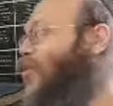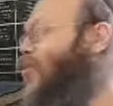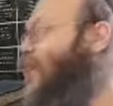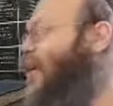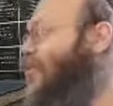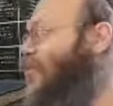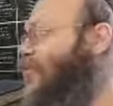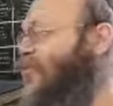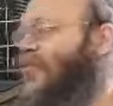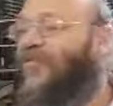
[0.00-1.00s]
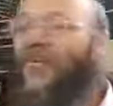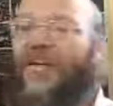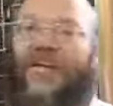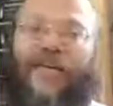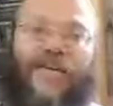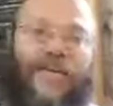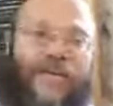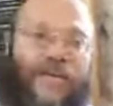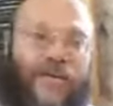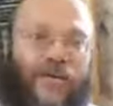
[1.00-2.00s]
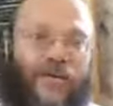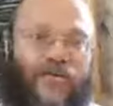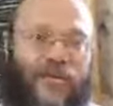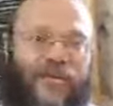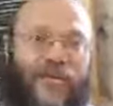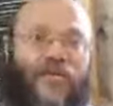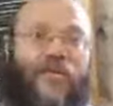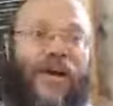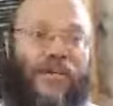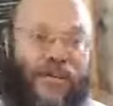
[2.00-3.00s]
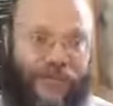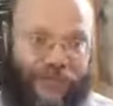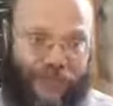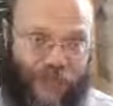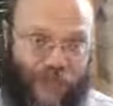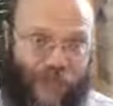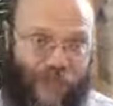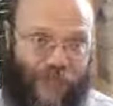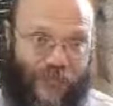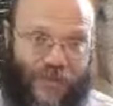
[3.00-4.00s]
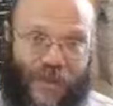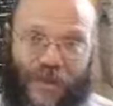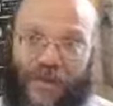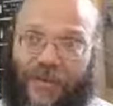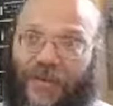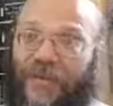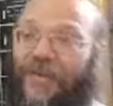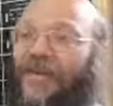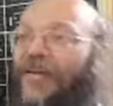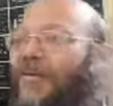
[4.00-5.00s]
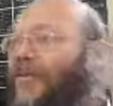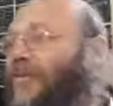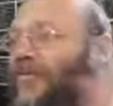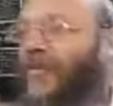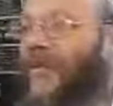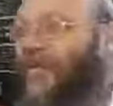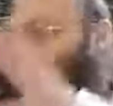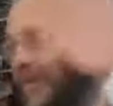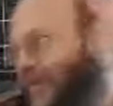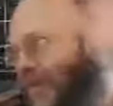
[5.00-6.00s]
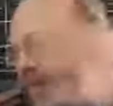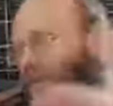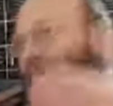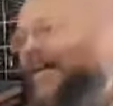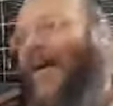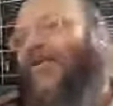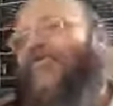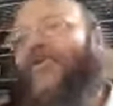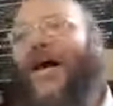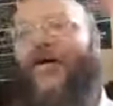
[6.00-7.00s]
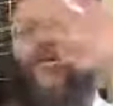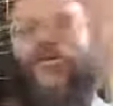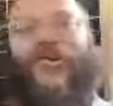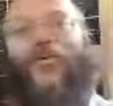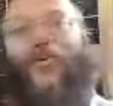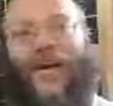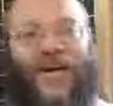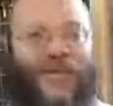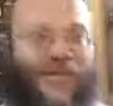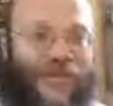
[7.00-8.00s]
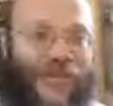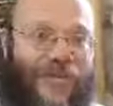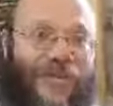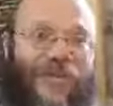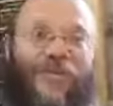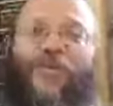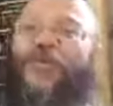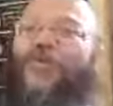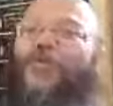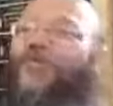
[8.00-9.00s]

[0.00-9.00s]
ways of, of, uh, of uh, sexuality. That they they were they went out out of their ways to do.